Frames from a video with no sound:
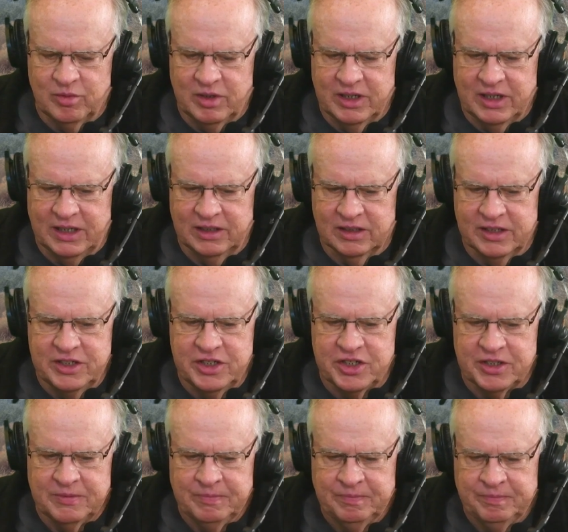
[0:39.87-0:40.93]
Juan
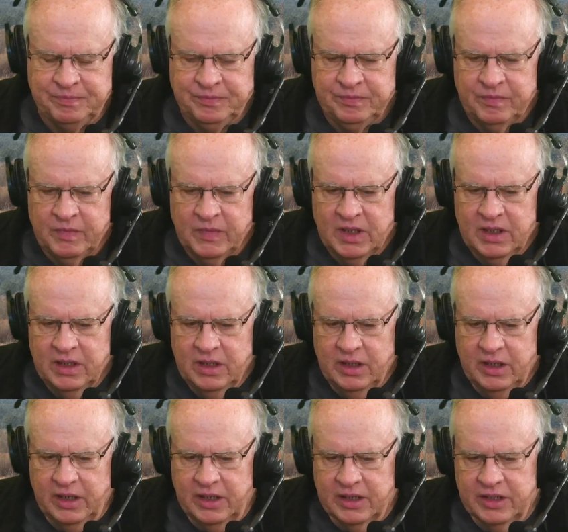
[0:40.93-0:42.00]
Islands.
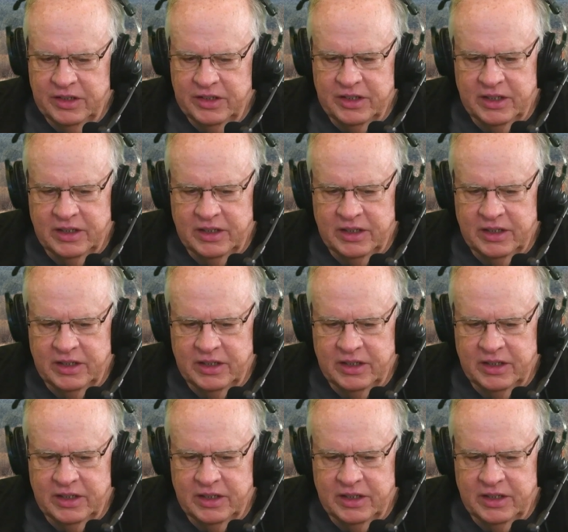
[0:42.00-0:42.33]
And